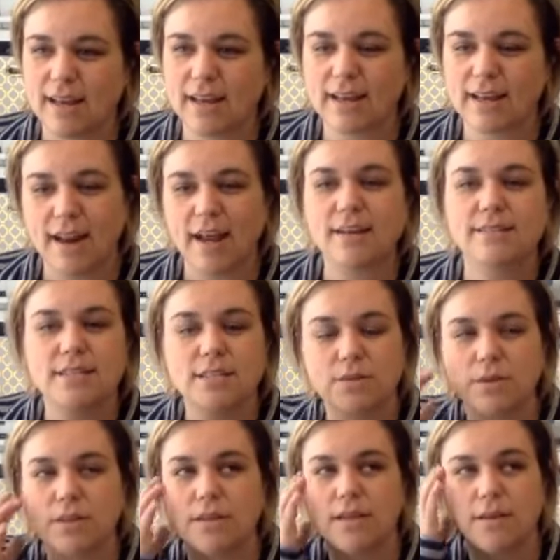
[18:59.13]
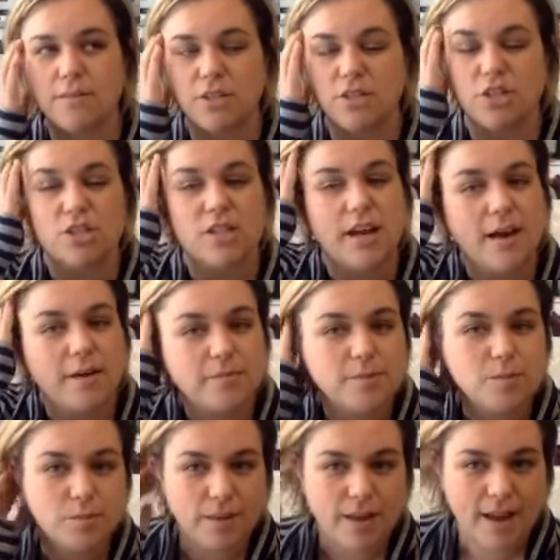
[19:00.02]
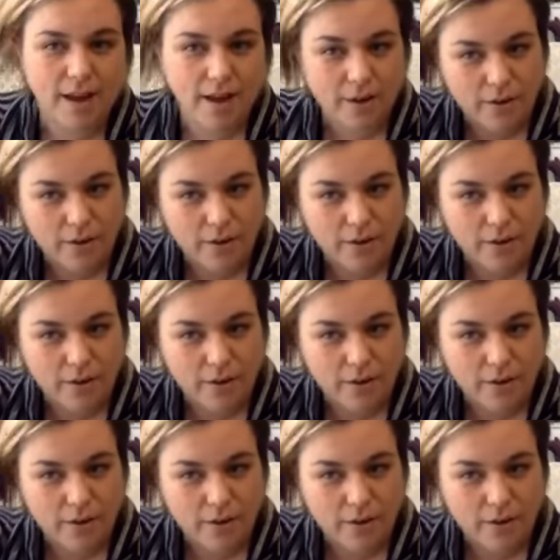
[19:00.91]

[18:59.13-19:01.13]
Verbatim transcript: get connected with them, and she helped me